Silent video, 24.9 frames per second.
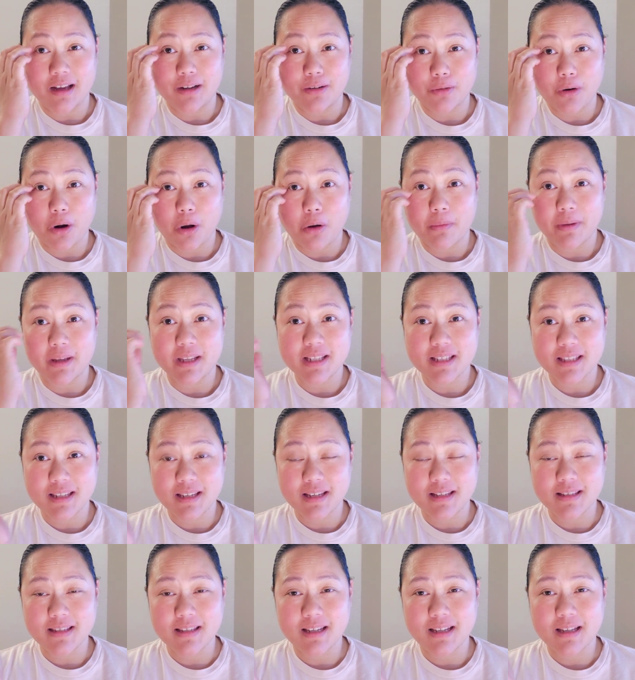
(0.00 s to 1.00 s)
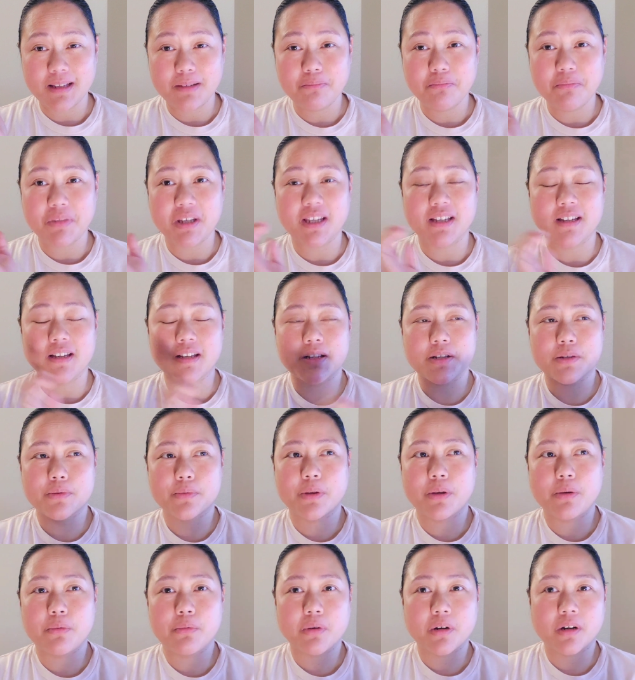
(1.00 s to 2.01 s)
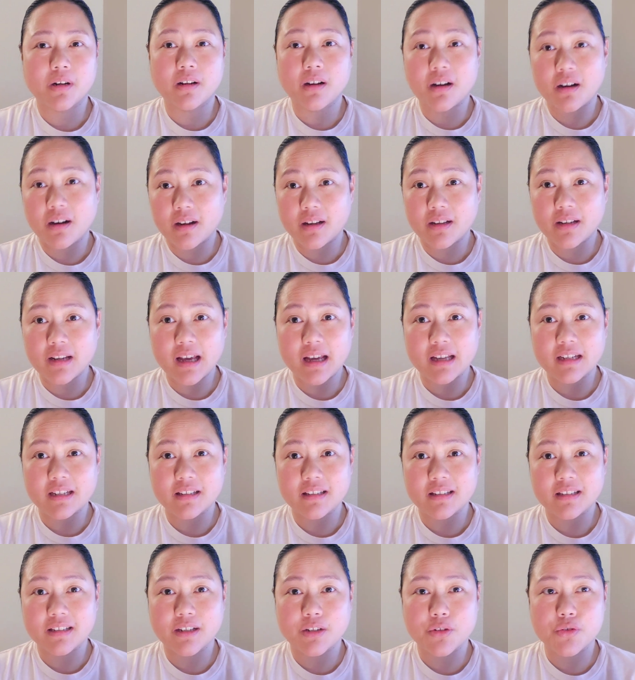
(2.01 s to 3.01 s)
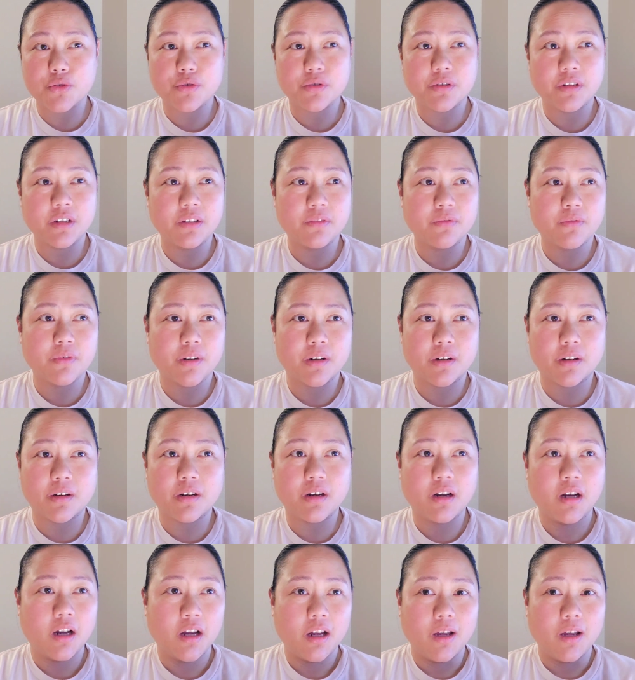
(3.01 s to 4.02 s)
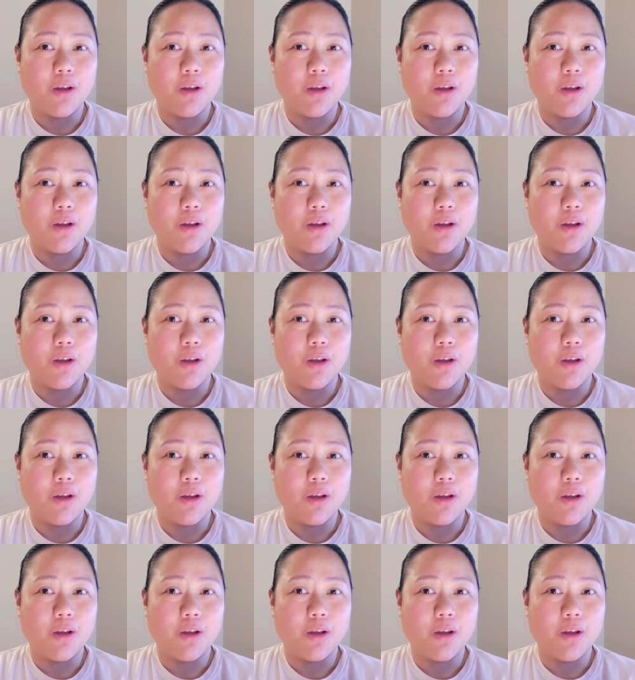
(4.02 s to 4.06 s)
growing season because we were gone out of the country for